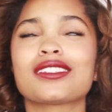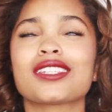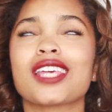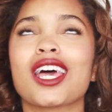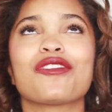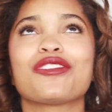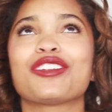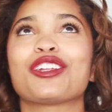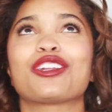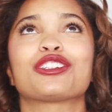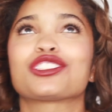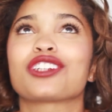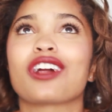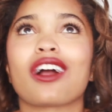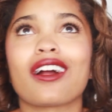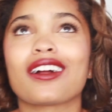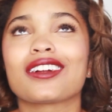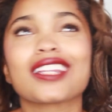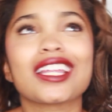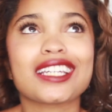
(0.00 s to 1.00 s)
heaven in a
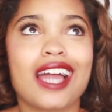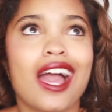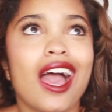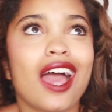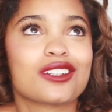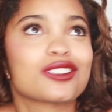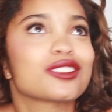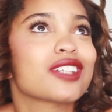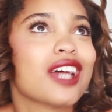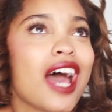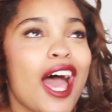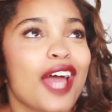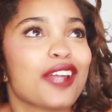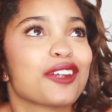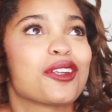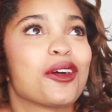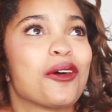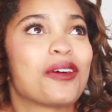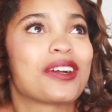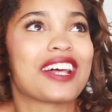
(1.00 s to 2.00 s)
jar. Like, I
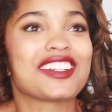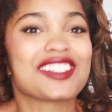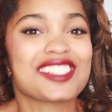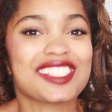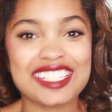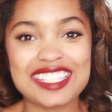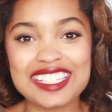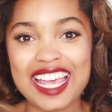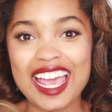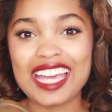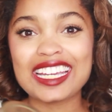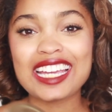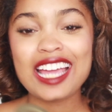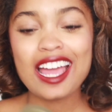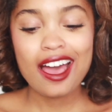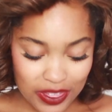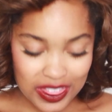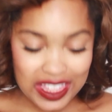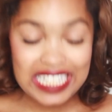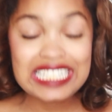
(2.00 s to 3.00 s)
don't know what else to
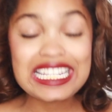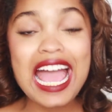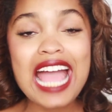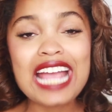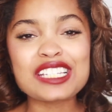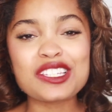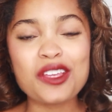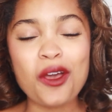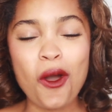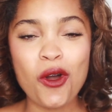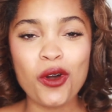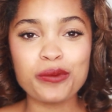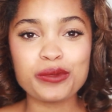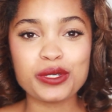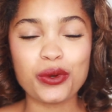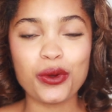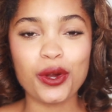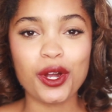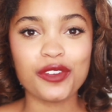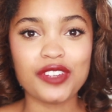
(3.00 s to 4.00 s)
say. The next home
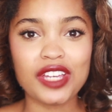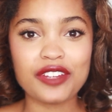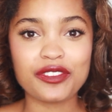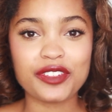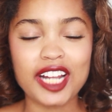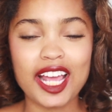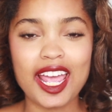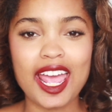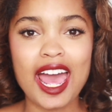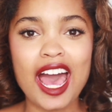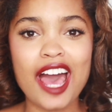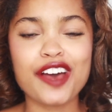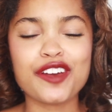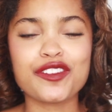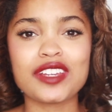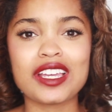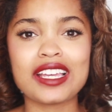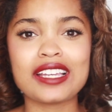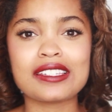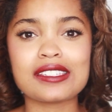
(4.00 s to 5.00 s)
decor favorite I
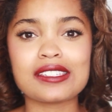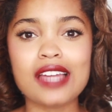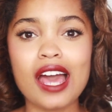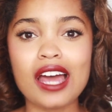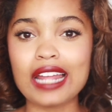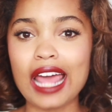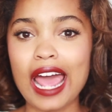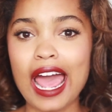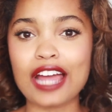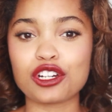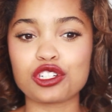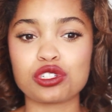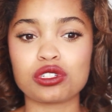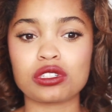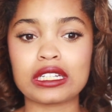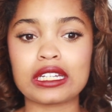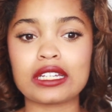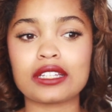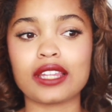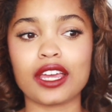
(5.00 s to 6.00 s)
have is not
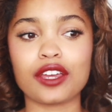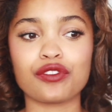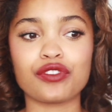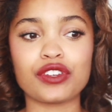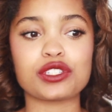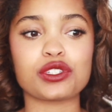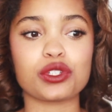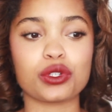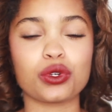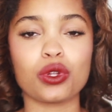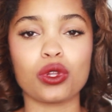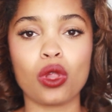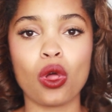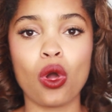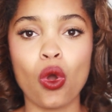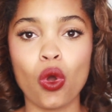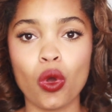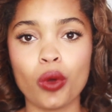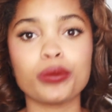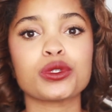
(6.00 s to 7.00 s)
actually like physical
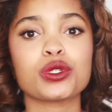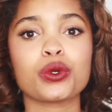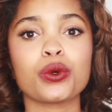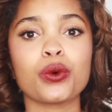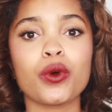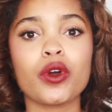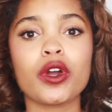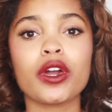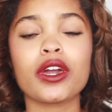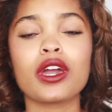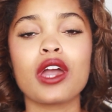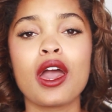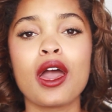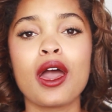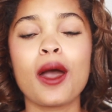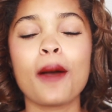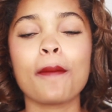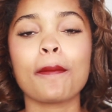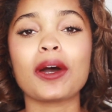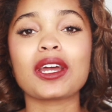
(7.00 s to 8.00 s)
home decor,
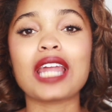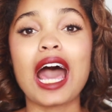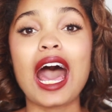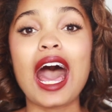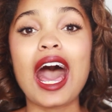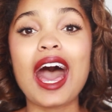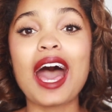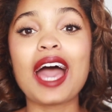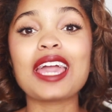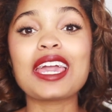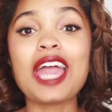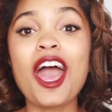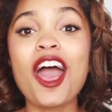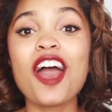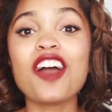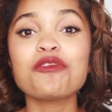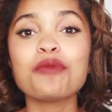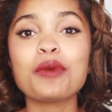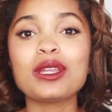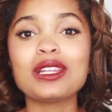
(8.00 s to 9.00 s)
but I
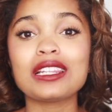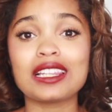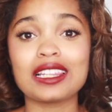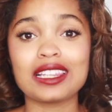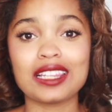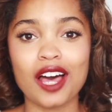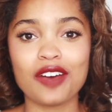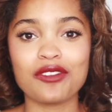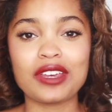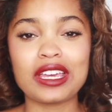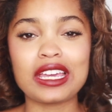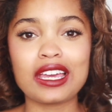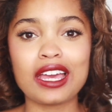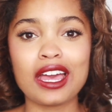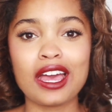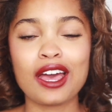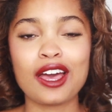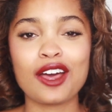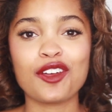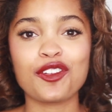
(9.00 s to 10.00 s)
have been
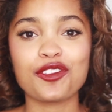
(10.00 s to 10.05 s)
loving